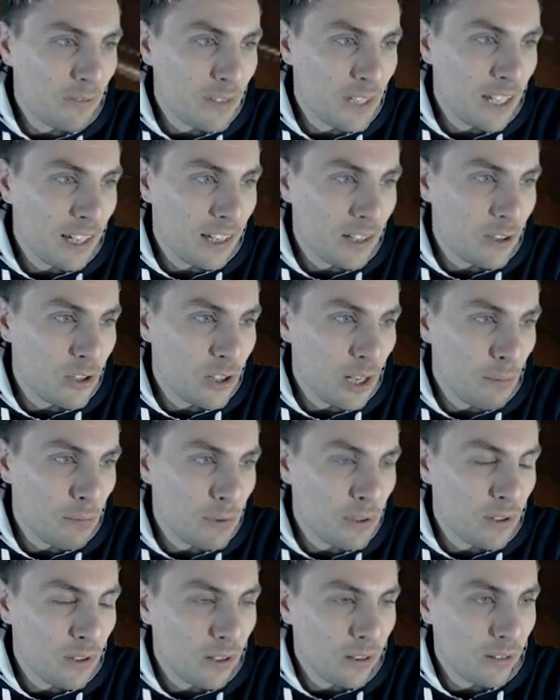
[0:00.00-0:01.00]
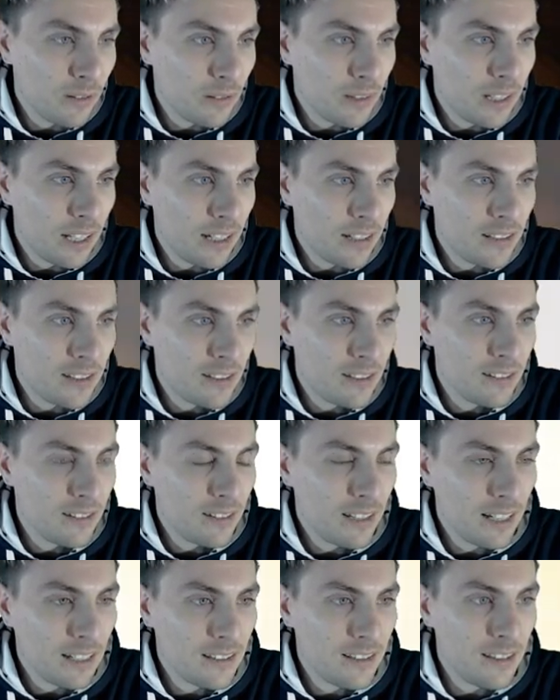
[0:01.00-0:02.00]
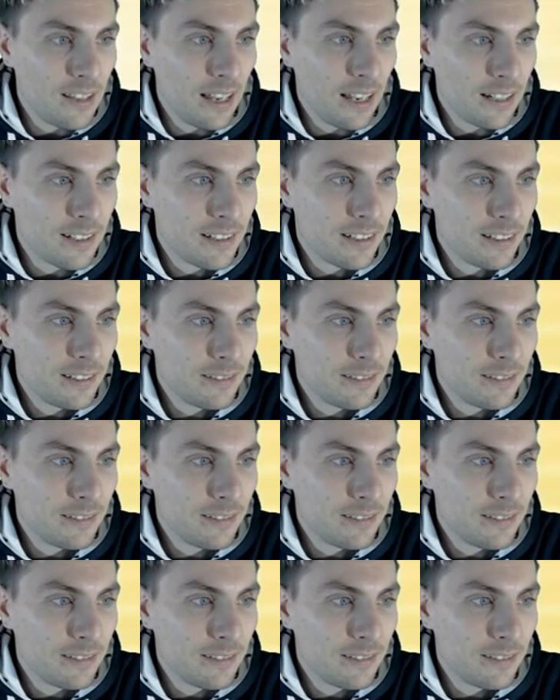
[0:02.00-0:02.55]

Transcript: taken chip, so that's that's that.